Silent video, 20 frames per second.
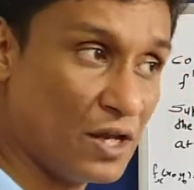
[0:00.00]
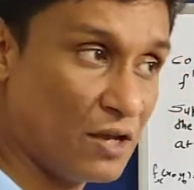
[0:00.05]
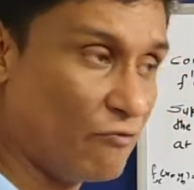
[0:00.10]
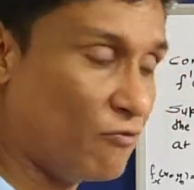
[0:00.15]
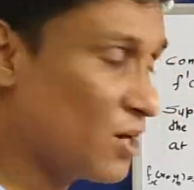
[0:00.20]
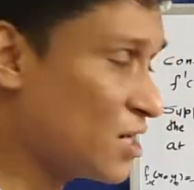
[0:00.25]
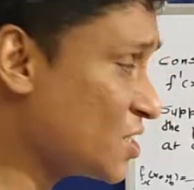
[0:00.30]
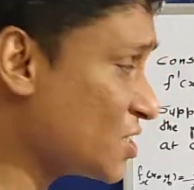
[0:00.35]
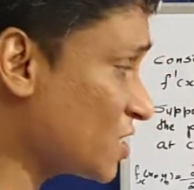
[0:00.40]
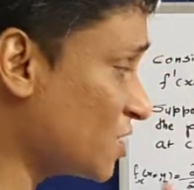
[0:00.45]

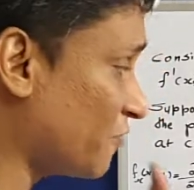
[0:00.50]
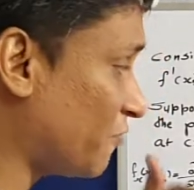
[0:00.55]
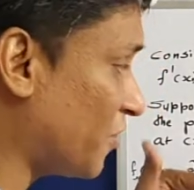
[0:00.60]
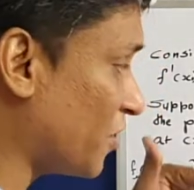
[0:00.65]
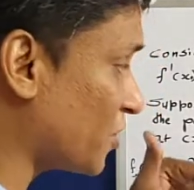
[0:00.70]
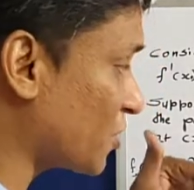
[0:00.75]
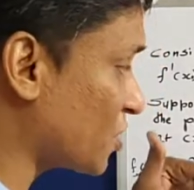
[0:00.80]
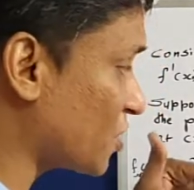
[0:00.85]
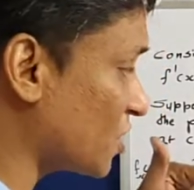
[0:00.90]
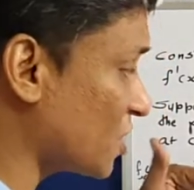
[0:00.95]
Once the
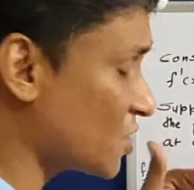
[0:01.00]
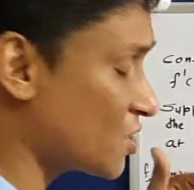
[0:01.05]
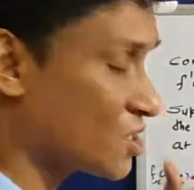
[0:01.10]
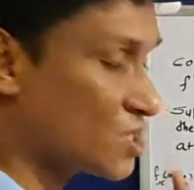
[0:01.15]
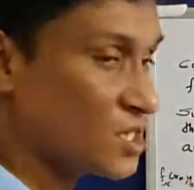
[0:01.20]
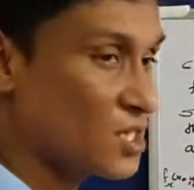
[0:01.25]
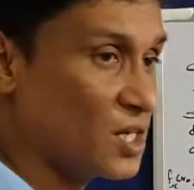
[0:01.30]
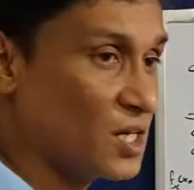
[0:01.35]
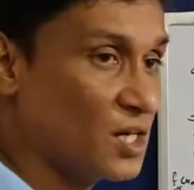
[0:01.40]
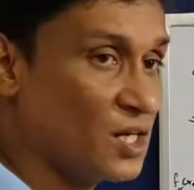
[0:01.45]
function
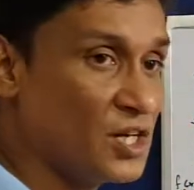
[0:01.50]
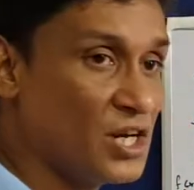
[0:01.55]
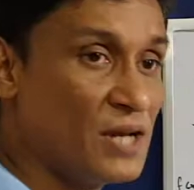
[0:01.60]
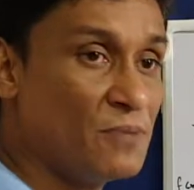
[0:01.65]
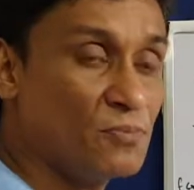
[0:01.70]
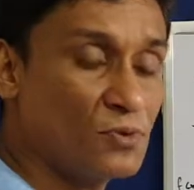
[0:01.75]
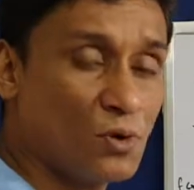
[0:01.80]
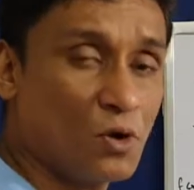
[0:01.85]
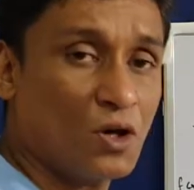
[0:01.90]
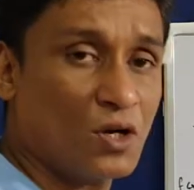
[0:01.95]
is
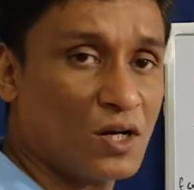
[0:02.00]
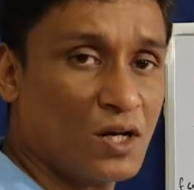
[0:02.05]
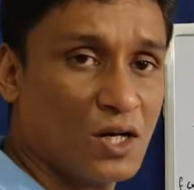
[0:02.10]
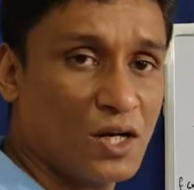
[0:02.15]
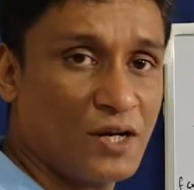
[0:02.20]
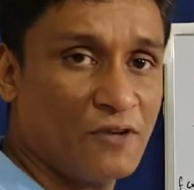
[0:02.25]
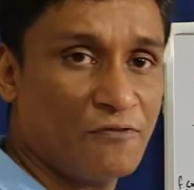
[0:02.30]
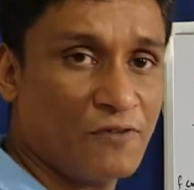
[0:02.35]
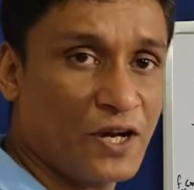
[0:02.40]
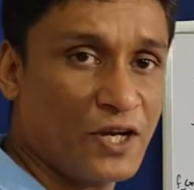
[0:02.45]
deemed
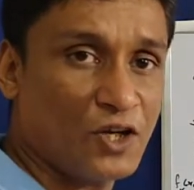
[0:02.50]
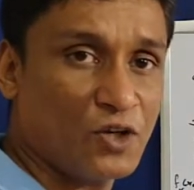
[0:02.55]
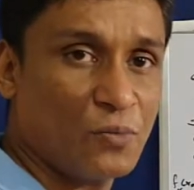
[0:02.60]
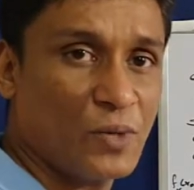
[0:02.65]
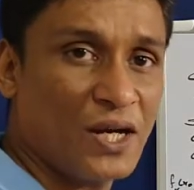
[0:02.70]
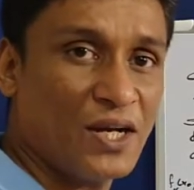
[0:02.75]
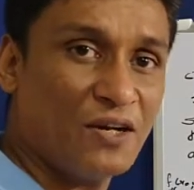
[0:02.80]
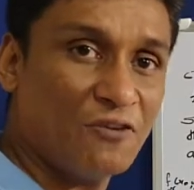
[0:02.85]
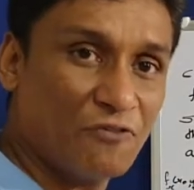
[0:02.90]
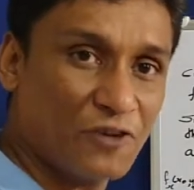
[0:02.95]
or defined to
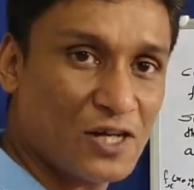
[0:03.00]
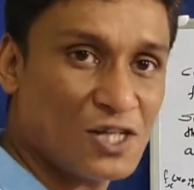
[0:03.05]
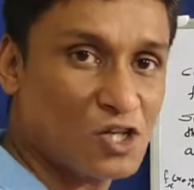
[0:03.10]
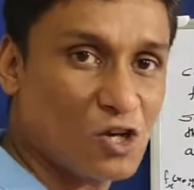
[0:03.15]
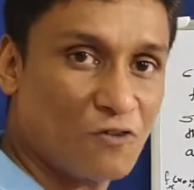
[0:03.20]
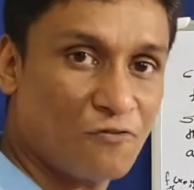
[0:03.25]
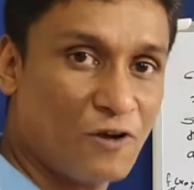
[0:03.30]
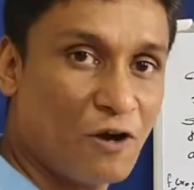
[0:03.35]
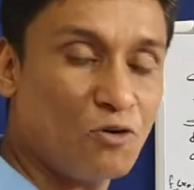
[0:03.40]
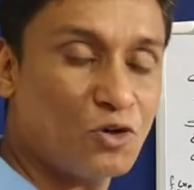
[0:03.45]
be
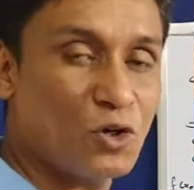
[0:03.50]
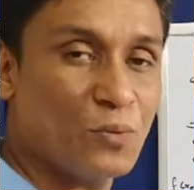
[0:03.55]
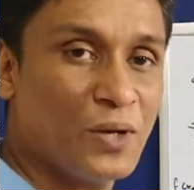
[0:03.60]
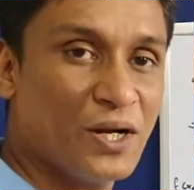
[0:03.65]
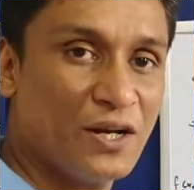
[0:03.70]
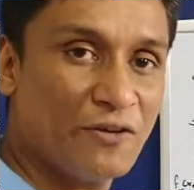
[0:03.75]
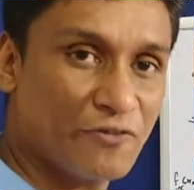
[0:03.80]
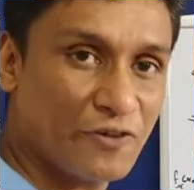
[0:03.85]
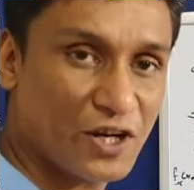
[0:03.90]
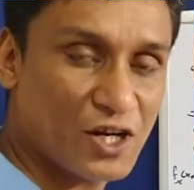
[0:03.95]
differential, found to be
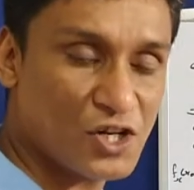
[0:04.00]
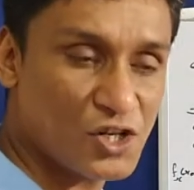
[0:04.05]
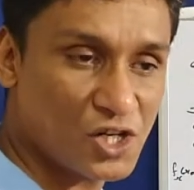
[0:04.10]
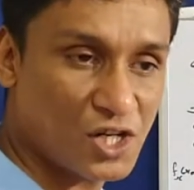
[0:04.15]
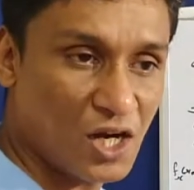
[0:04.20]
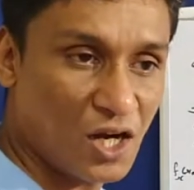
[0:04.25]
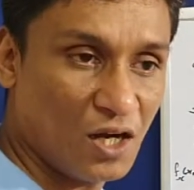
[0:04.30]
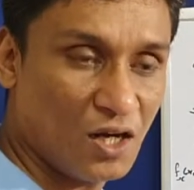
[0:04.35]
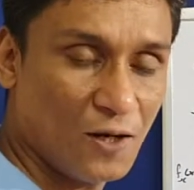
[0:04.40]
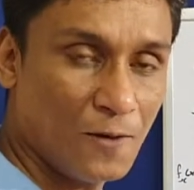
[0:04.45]

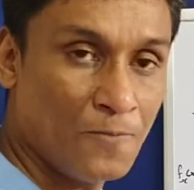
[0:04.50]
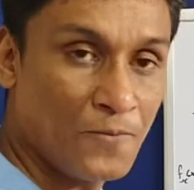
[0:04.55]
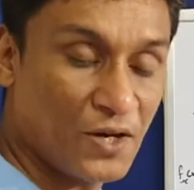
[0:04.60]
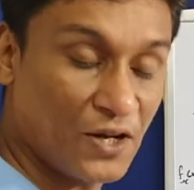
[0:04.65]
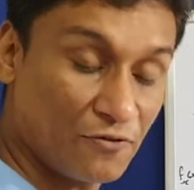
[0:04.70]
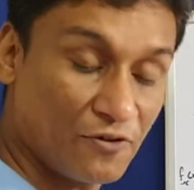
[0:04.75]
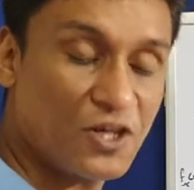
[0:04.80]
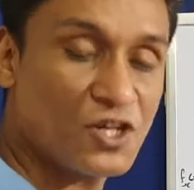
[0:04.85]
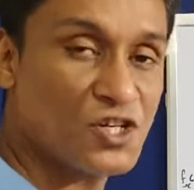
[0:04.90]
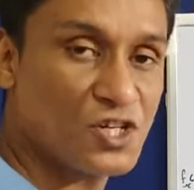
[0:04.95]

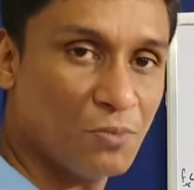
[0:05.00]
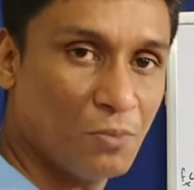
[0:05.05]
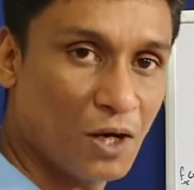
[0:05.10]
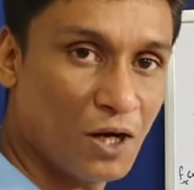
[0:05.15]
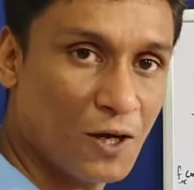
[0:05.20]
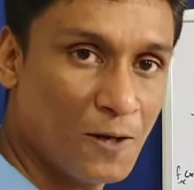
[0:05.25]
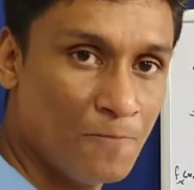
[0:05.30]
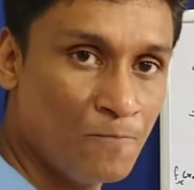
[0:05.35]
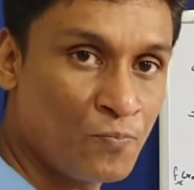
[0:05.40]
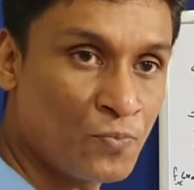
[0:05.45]

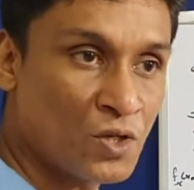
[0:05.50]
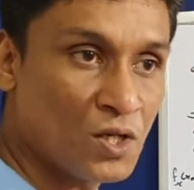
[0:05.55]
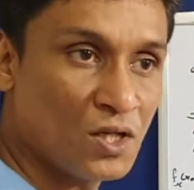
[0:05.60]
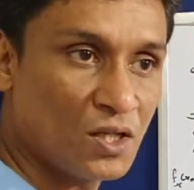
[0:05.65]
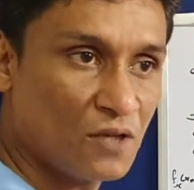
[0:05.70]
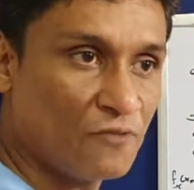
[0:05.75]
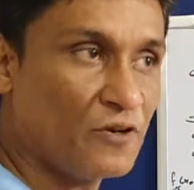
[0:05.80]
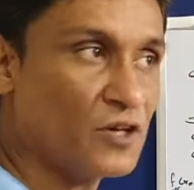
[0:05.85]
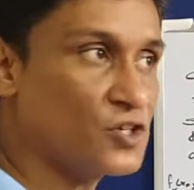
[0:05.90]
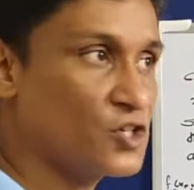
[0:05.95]
differentiable,
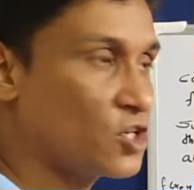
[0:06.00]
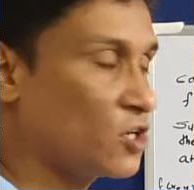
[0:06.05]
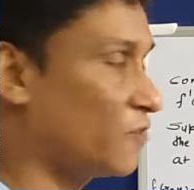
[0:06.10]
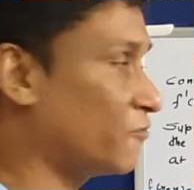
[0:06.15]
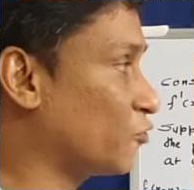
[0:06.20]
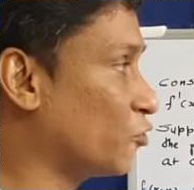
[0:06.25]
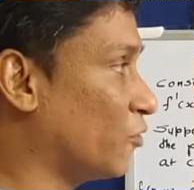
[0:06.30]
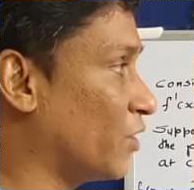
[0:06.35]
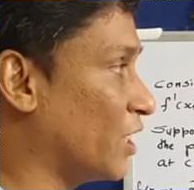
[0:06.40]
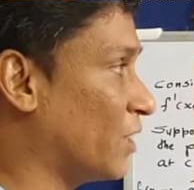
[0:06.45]
the function
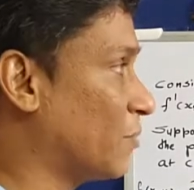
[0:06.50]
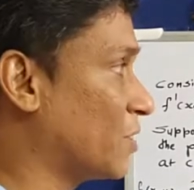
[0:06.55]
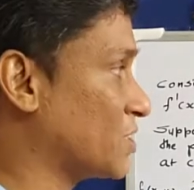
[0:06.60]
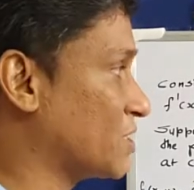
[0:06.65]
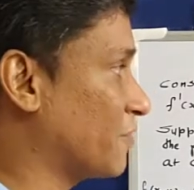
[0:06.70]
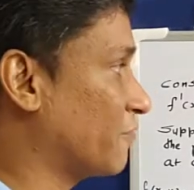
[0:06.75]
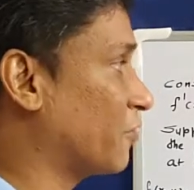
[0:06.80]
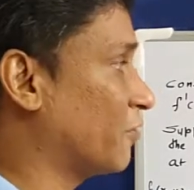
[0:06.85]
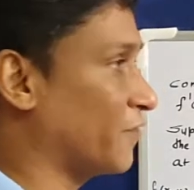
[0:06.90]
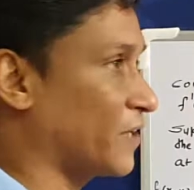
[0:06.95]
of two variables
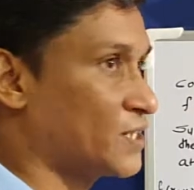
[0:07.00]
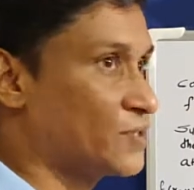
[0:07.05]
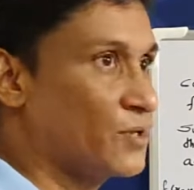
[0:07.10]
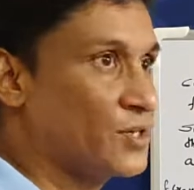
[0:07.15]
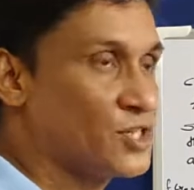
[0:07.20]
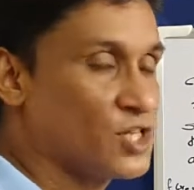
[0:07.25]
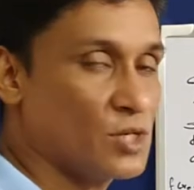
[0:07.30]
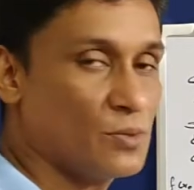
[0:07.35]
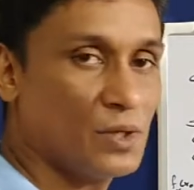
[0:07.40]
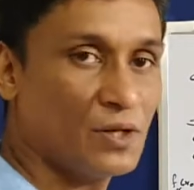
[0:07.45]
f of x, y,
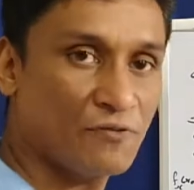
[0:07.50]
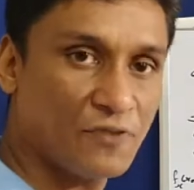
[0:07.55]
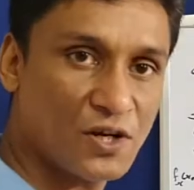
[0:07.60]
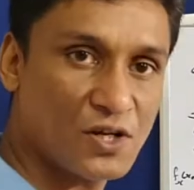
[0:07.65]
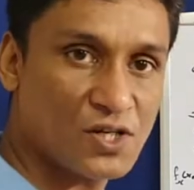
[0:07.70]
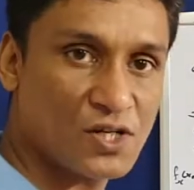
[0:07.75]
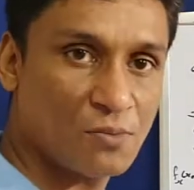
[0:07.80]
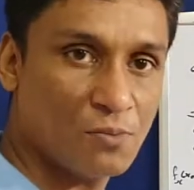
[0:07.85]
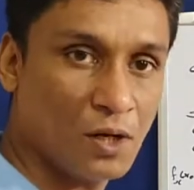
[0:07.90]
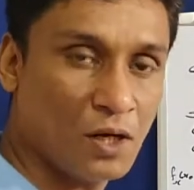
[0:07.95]
z be
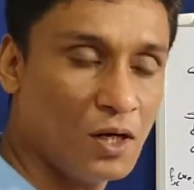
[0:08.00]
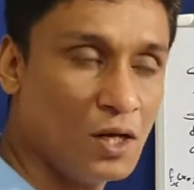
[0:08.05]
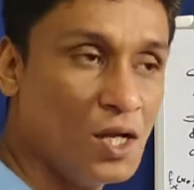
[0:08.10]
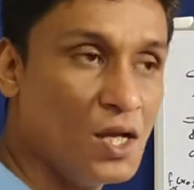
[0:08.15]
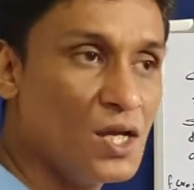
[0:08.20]
differentiable,